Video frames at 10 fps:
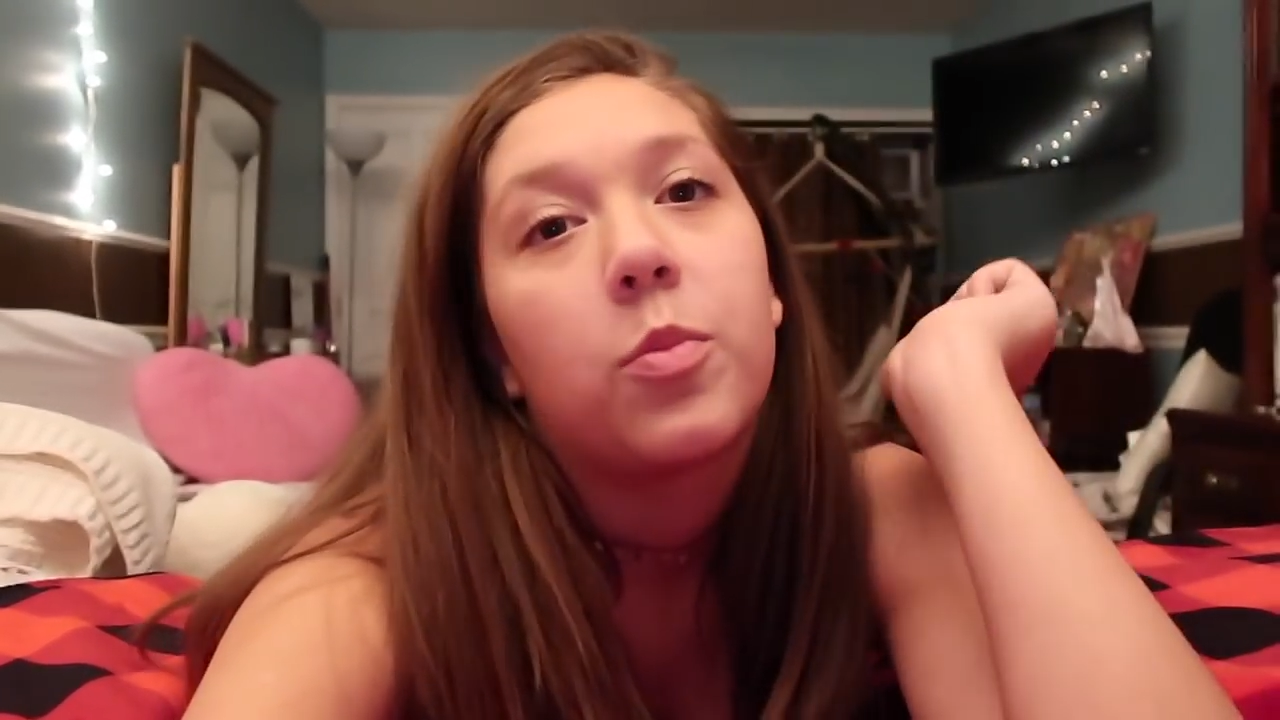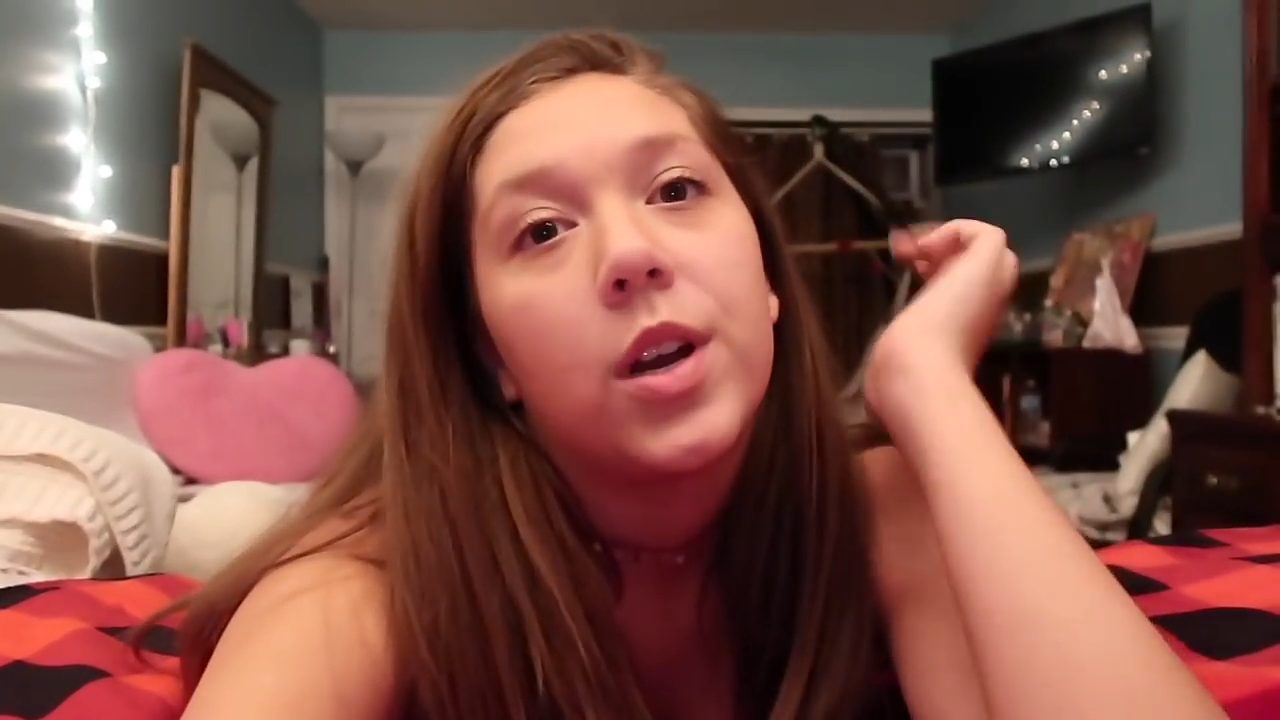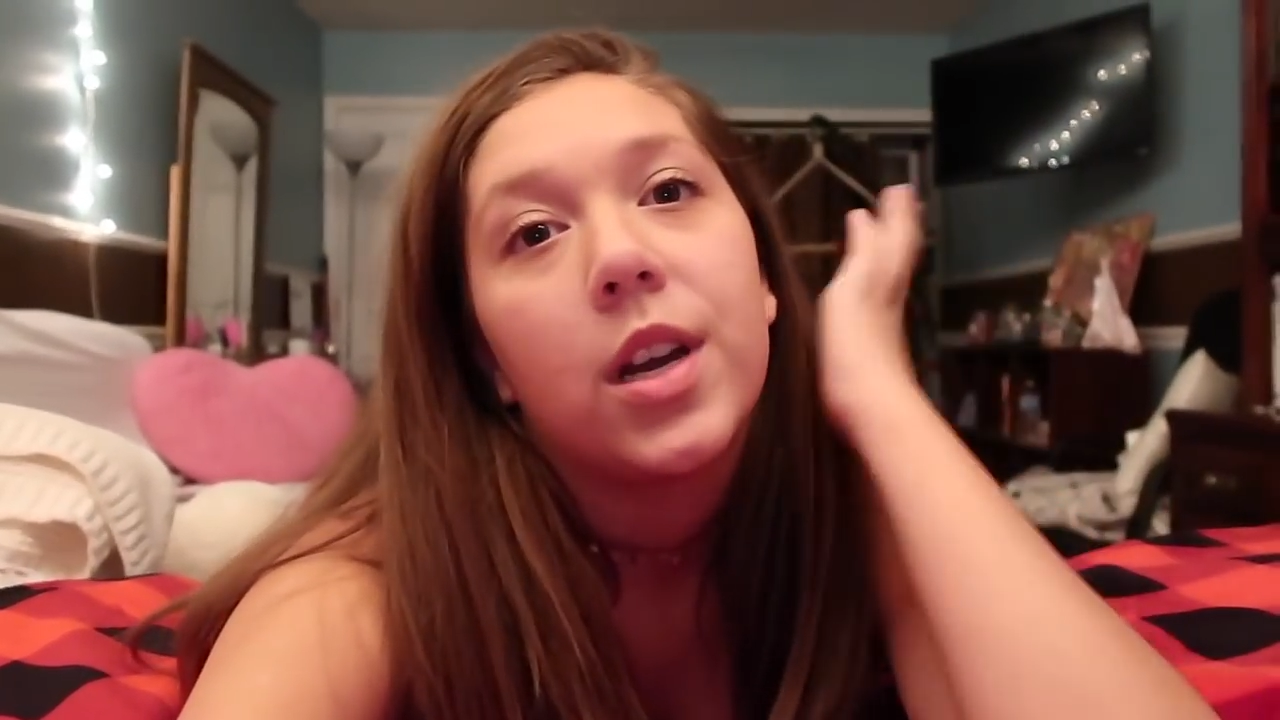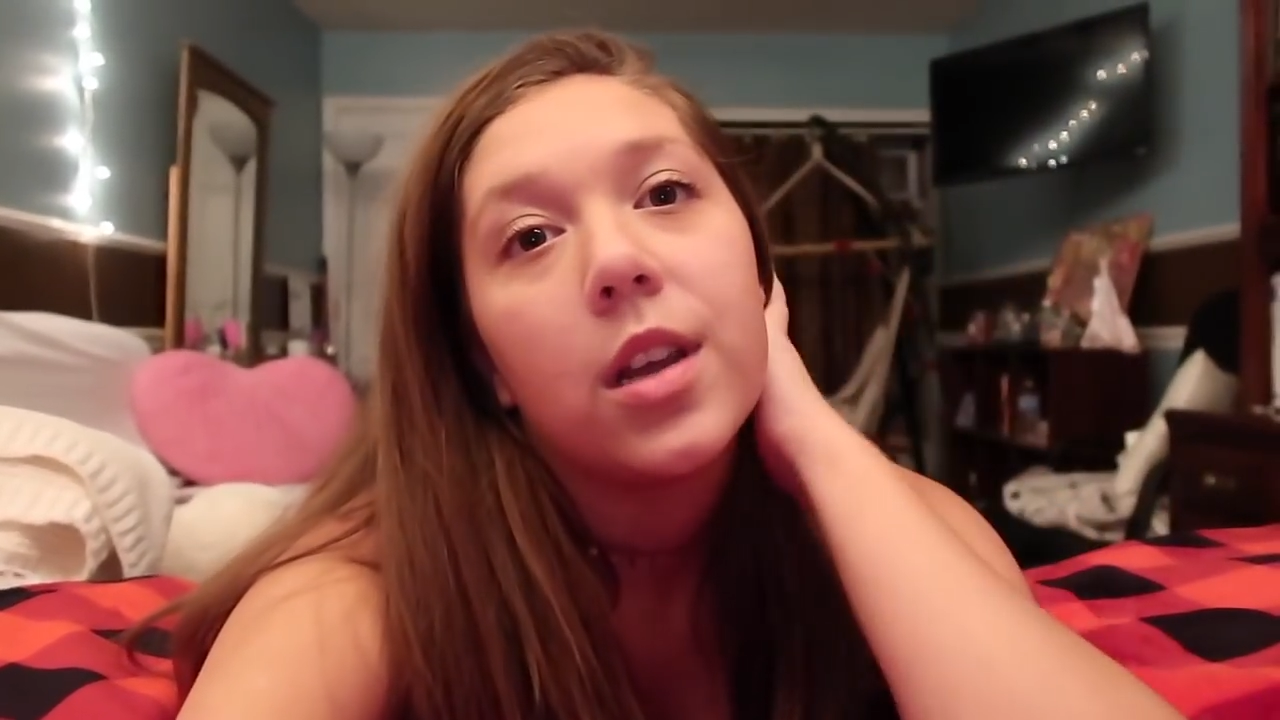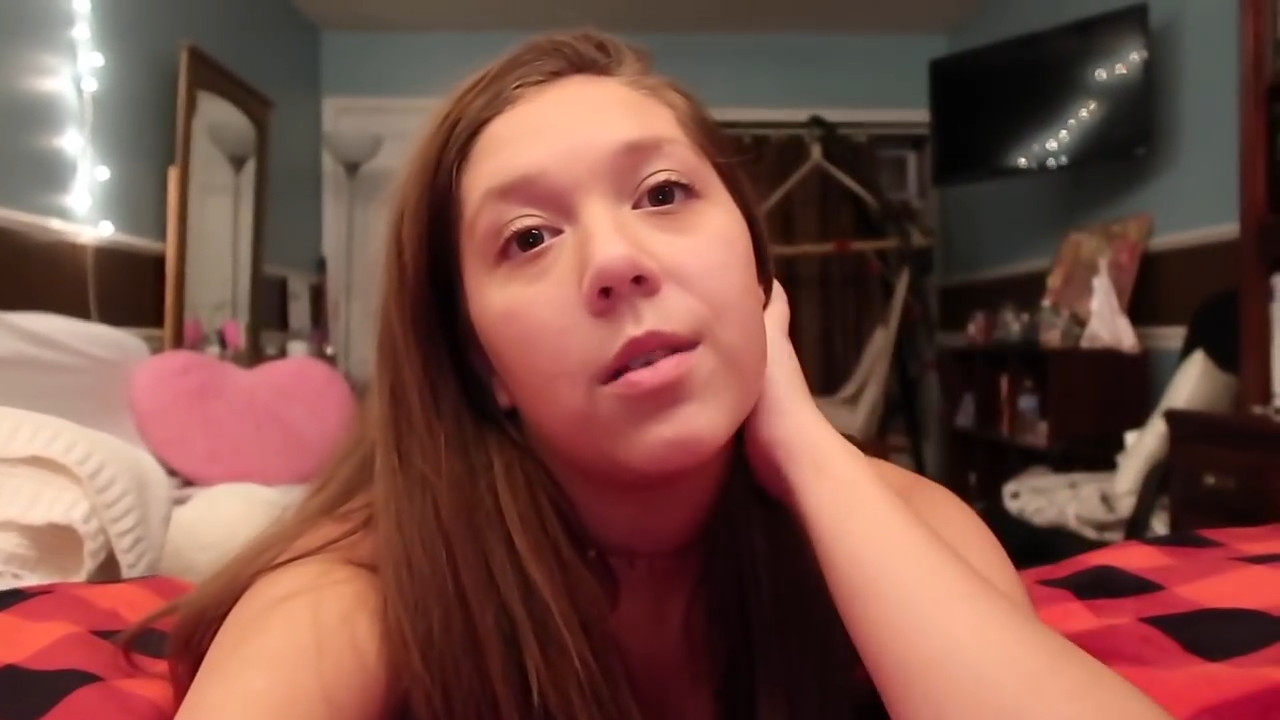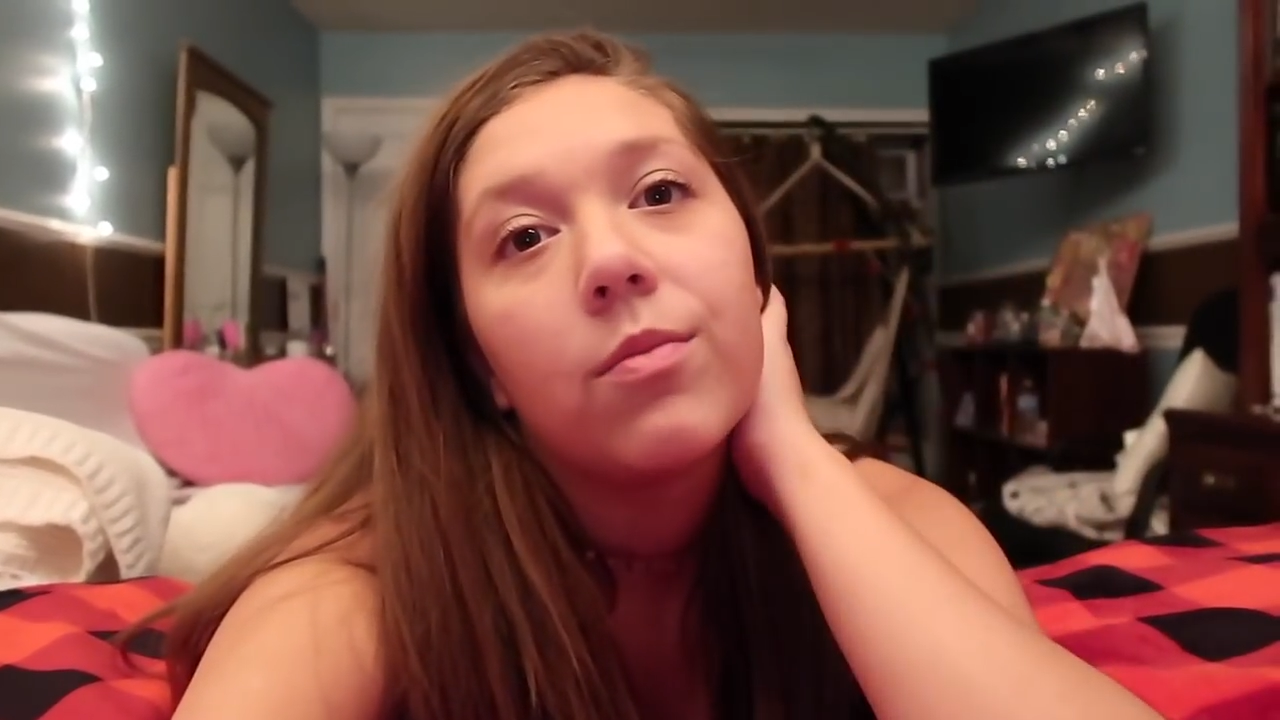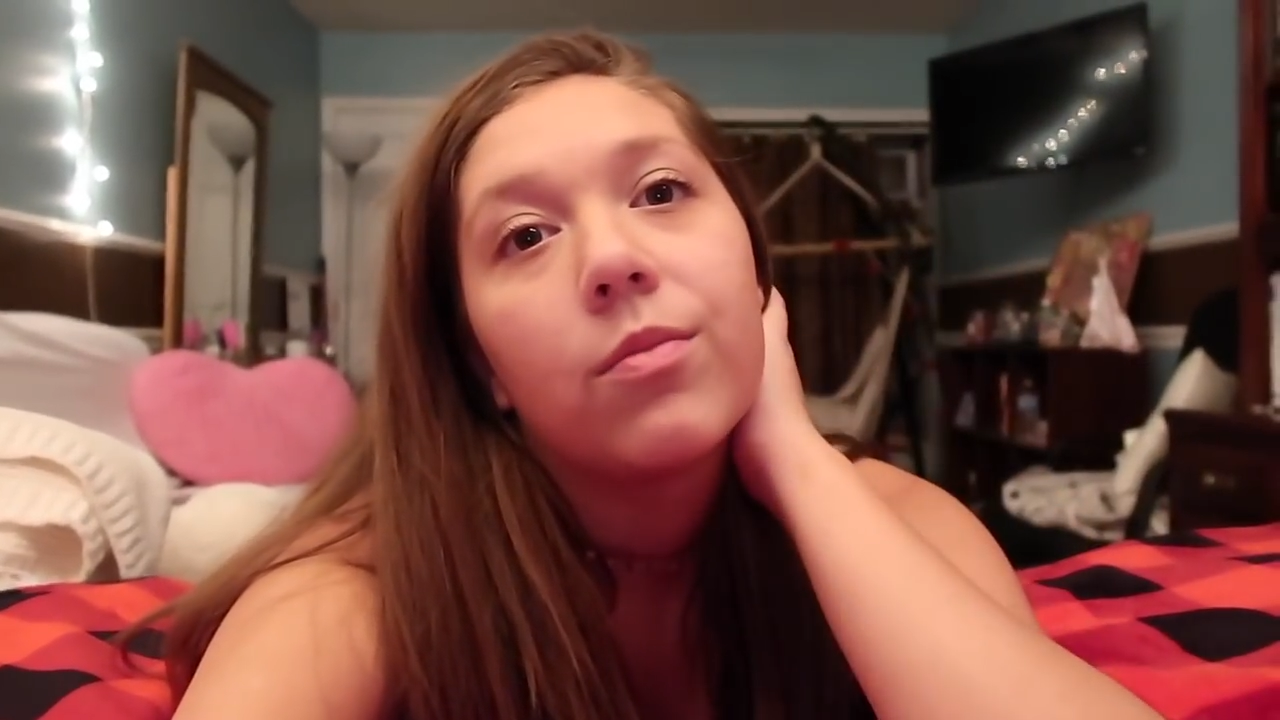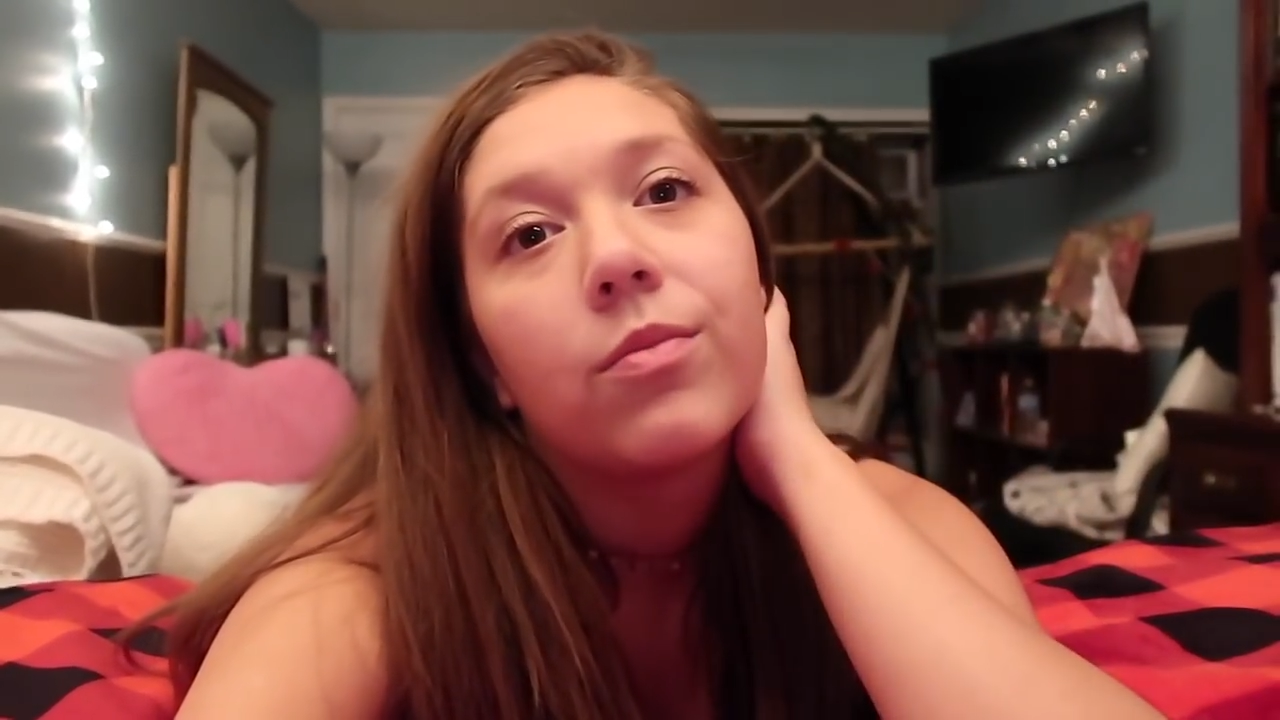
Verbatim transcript: pretty.